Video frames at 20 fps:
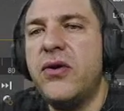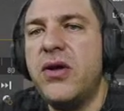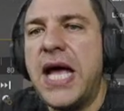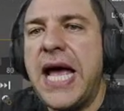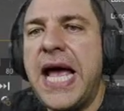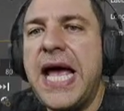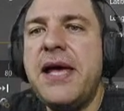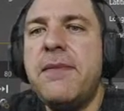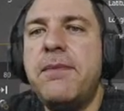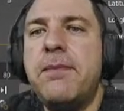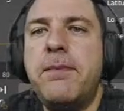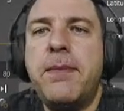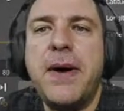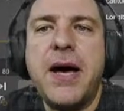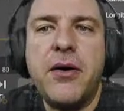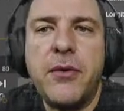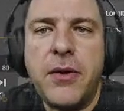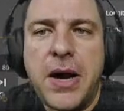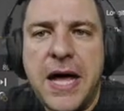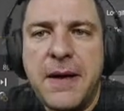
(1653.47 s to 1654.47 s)
a
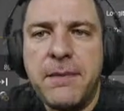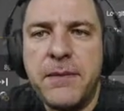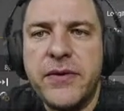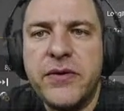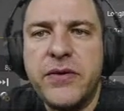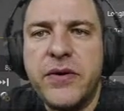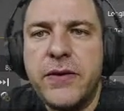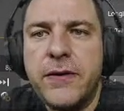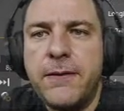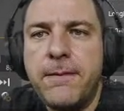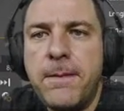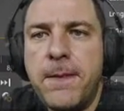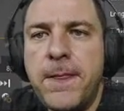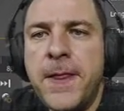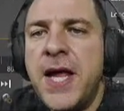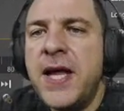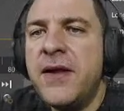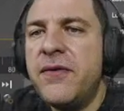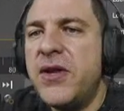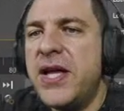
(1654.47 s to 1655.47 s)
parameter
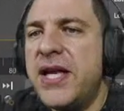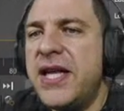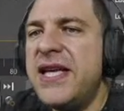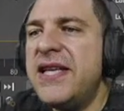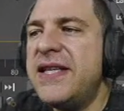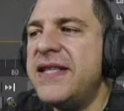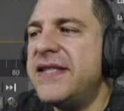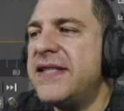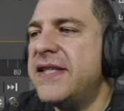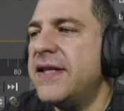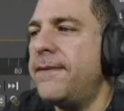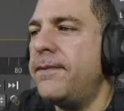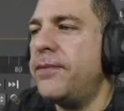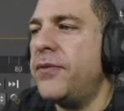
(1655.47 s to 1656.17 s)
that is